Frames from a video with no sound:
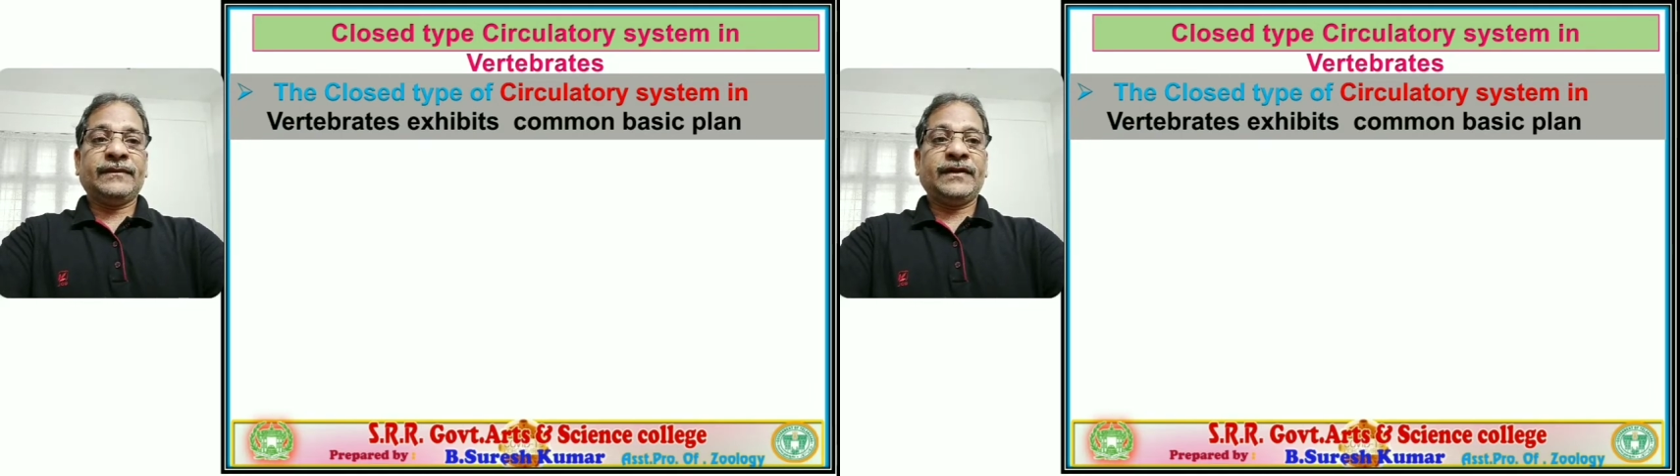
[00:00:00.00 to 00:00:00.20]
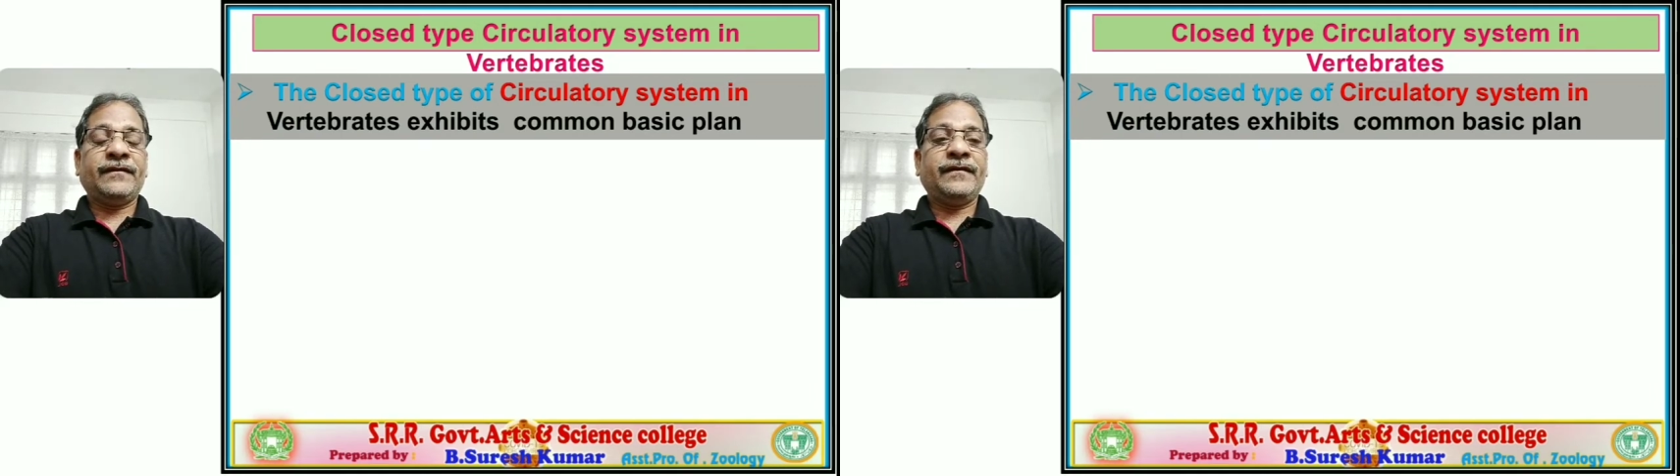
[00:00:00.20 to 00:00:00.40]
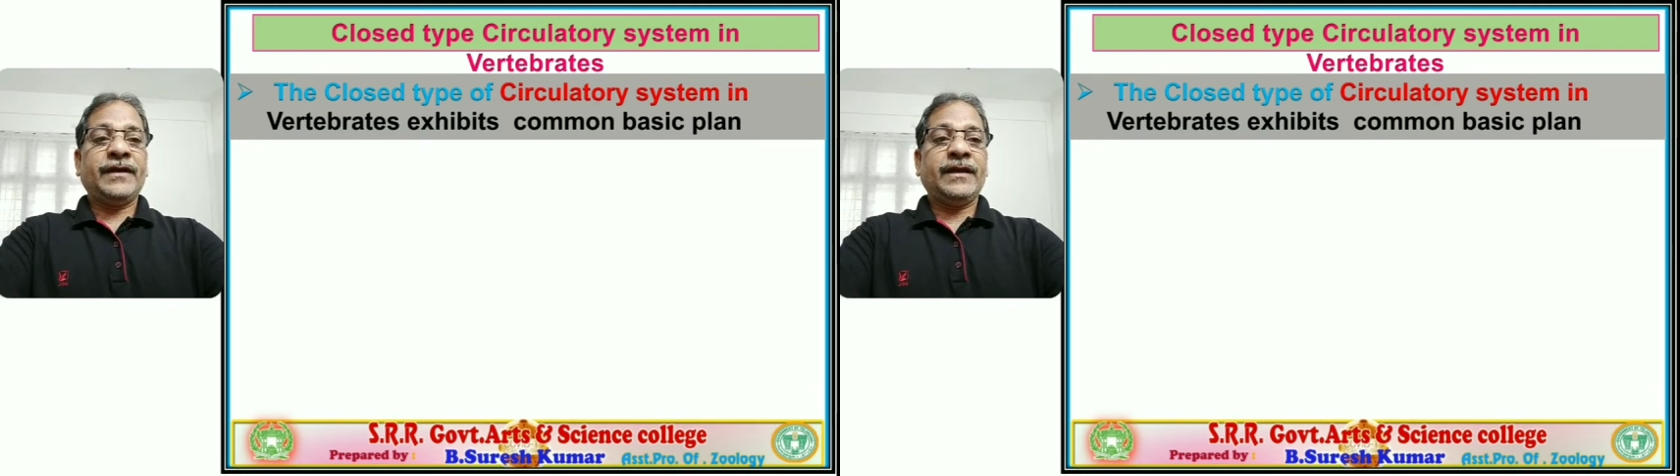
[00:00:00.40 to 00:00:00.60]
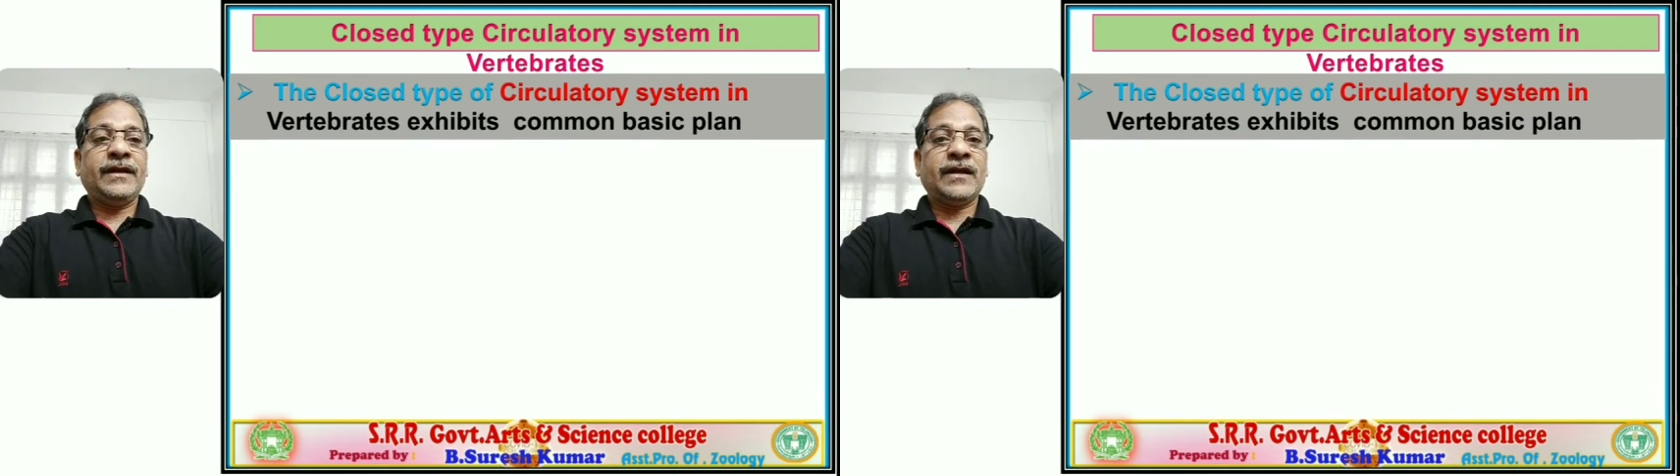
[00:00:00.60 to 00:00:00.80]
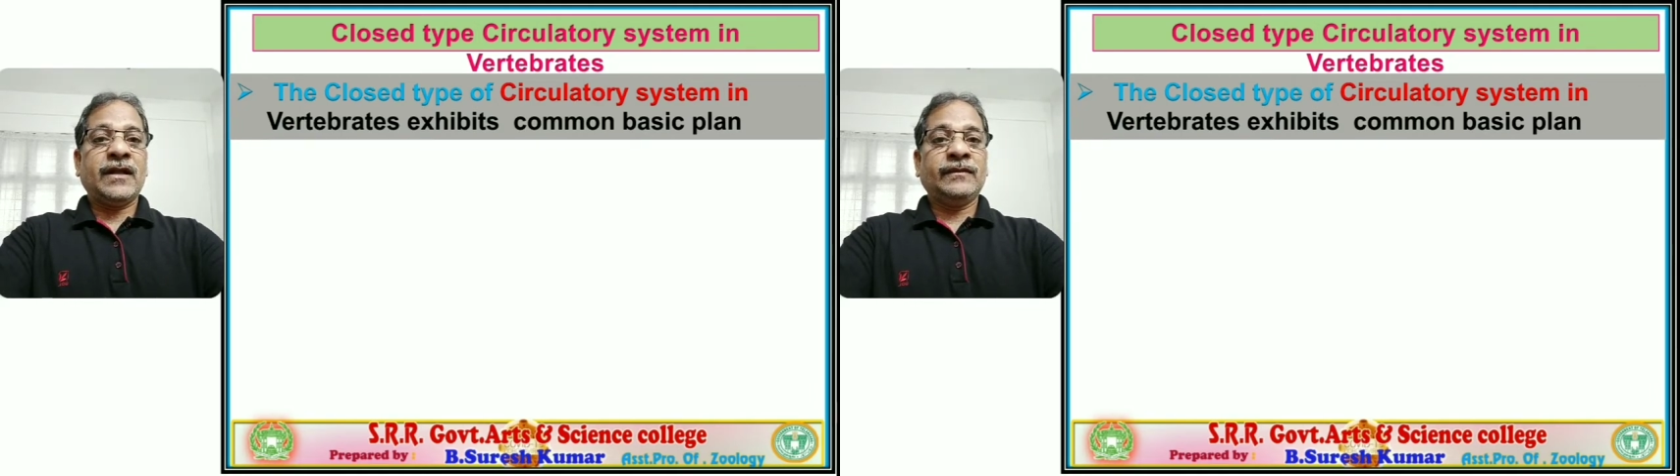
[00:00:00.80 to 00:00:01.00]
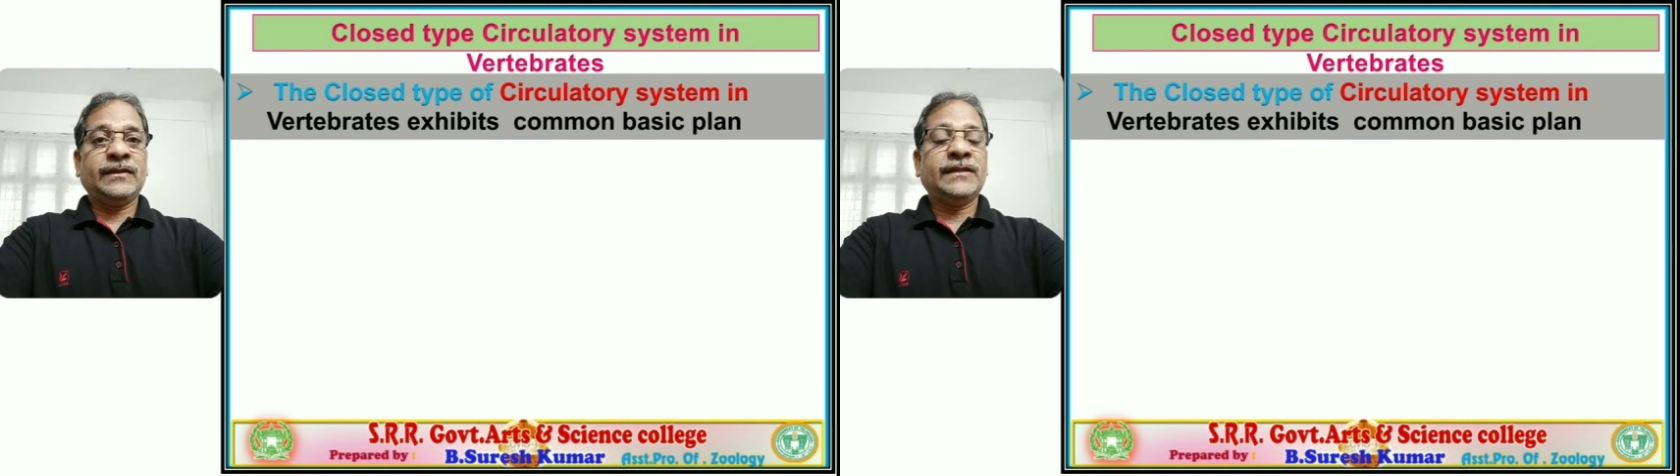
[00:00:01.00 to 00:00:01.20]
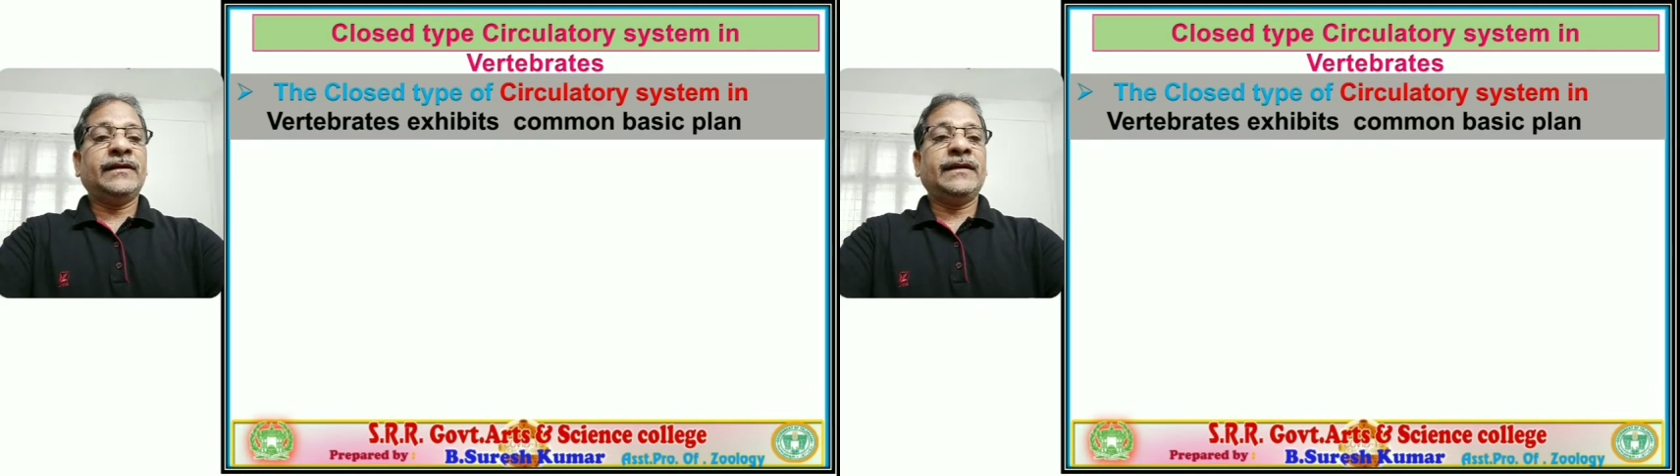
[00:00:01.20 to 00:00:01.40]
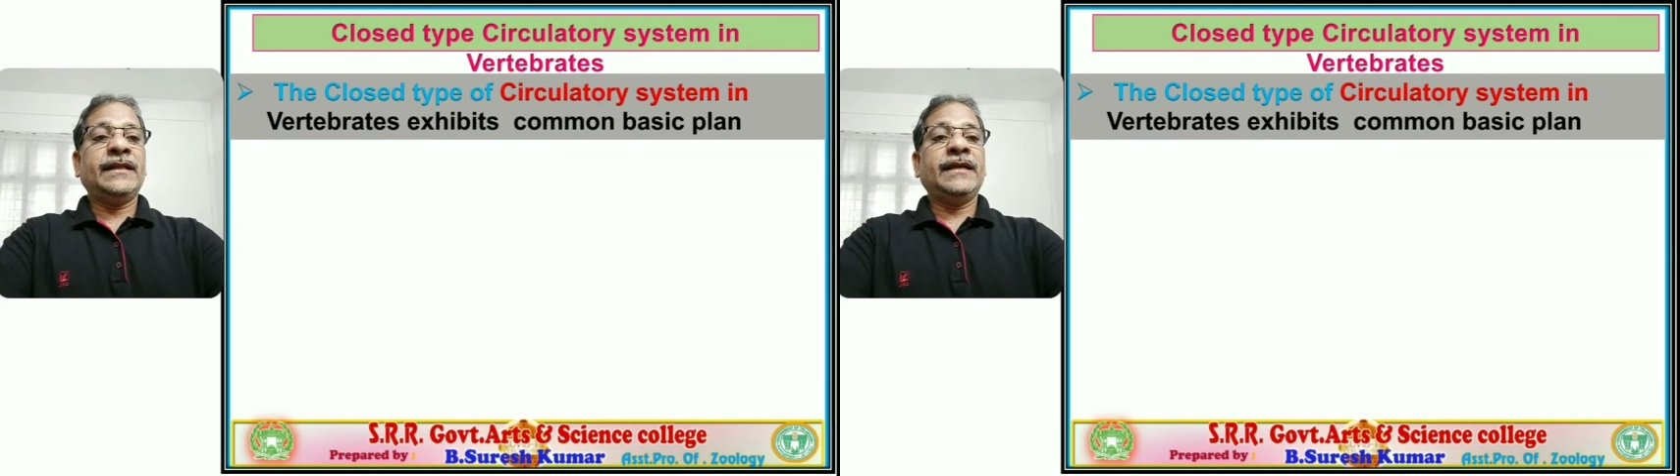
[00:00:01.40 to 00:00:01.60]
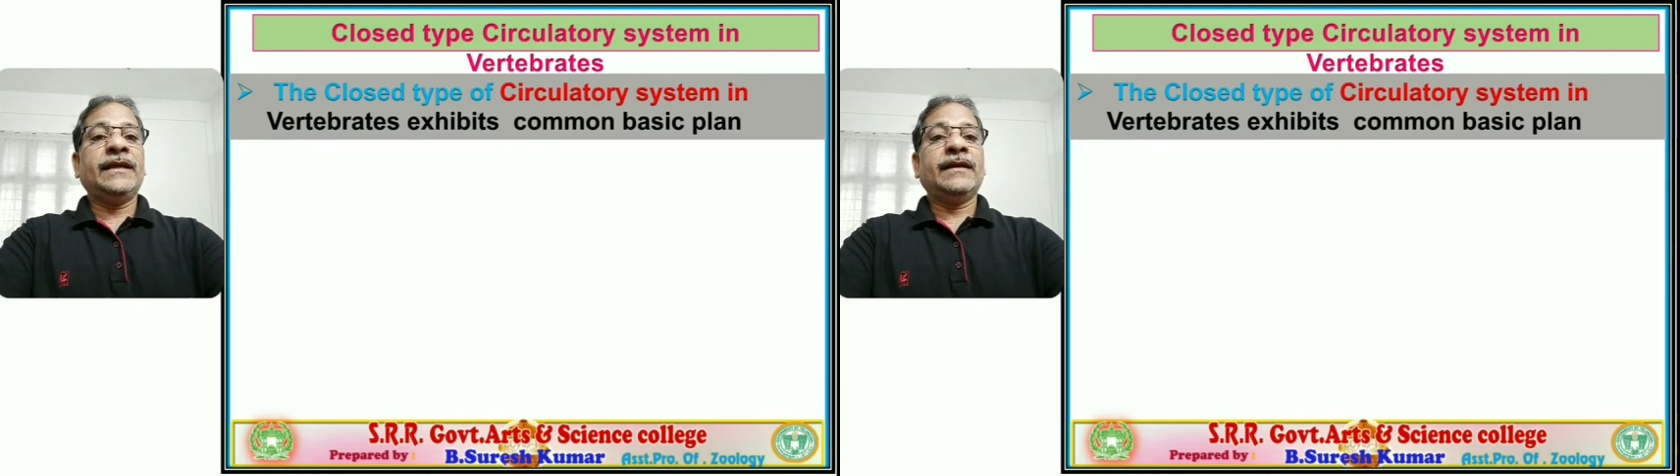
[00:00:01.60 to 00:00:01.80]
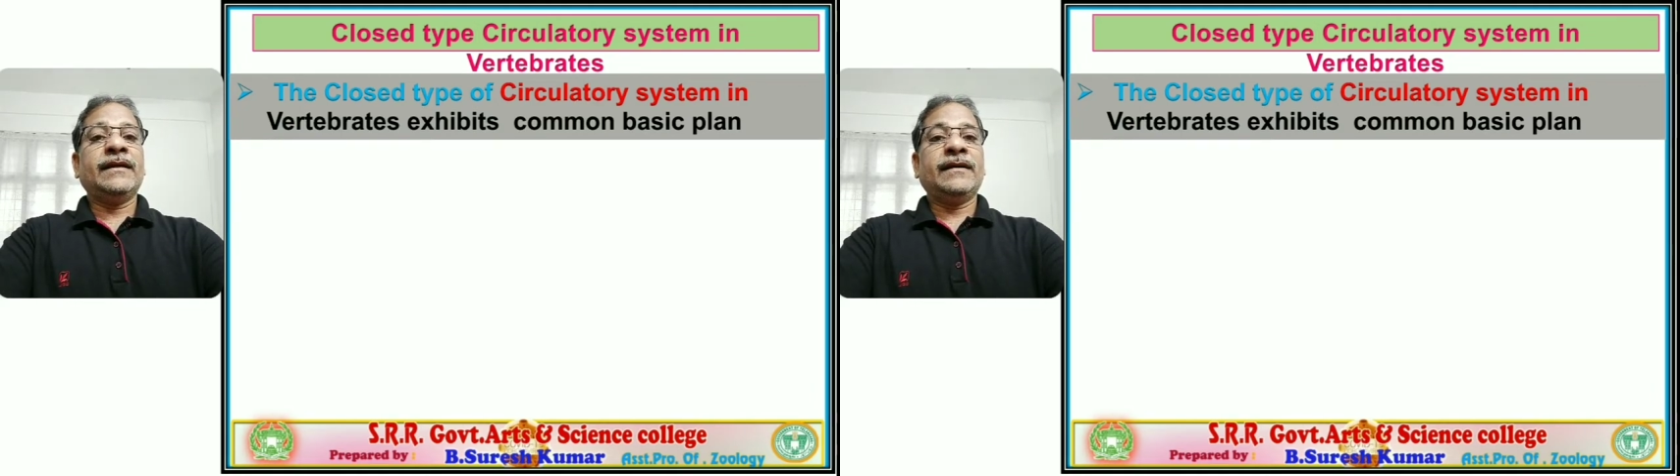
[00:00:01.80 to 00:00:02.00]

If we observe the